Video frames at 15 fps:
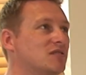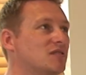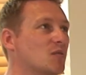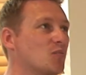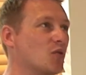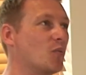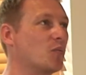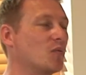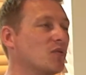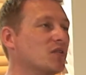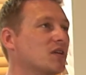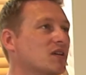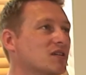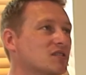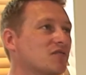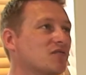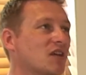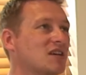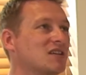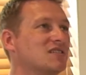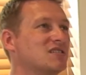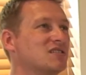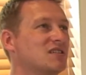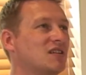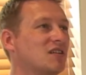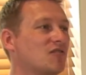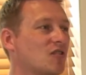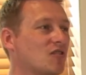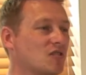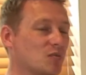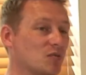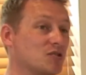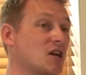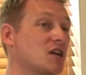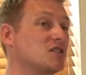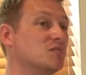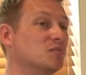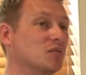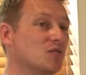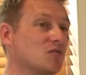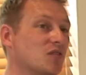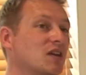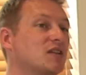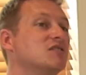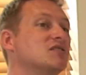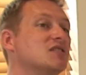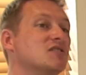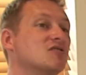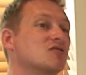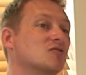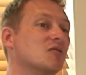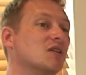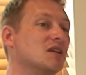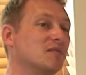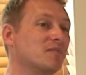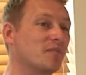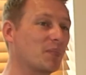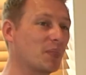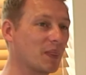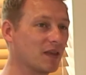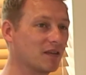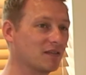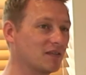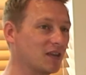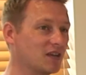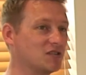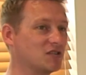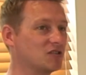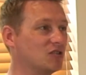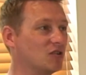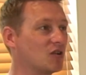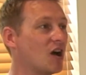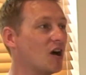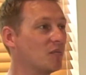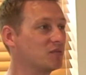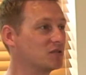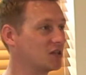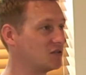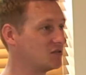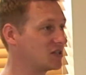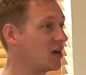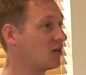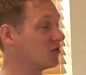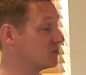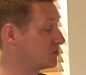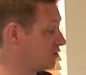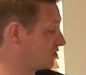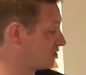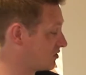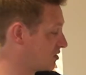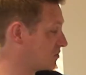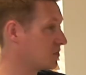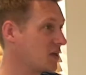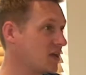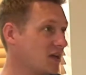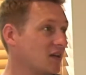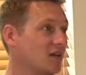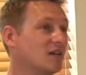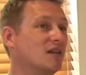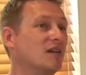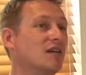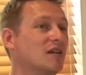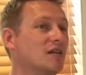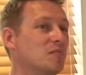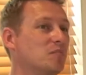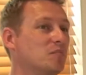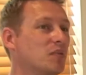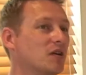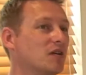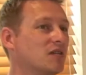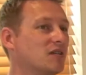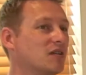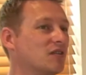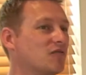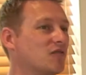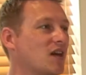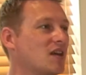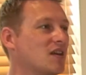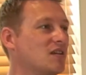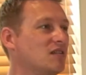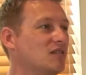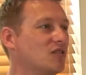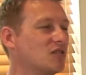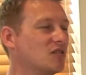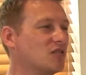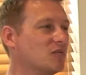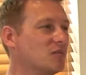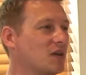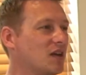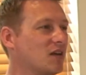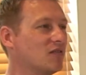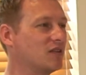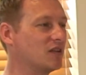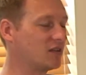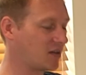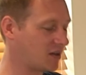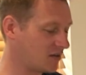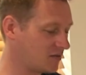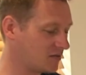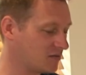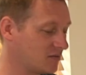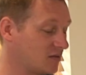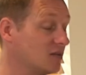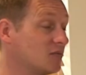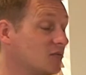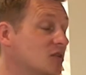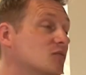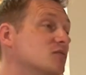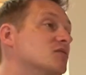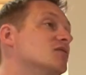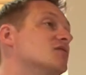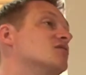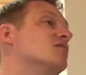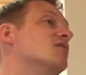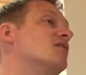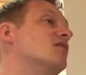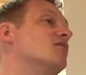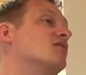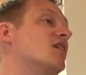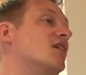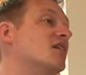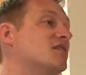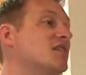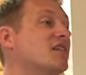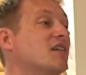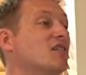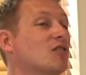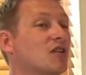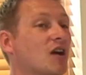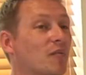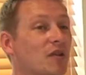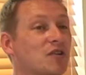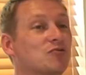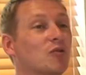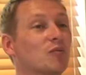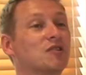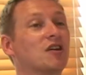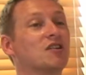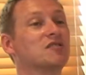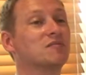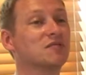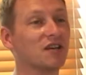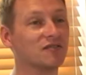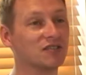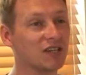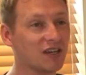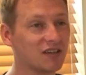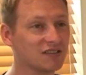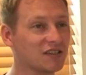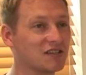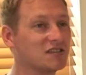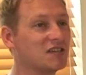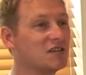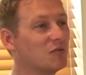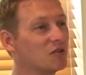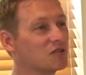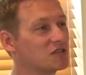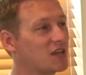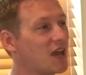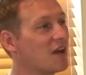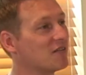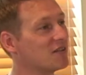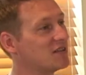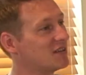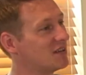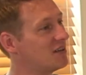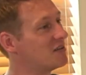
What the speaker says: The problem with it is if they're in the projection booth, they can see the screen. They can just look up. So you tell them to look at them here, but if they look at them here and then they go, oh, I wonder what's on the screen over there, and then they look up, they traumatise themselves again because they see what's scary.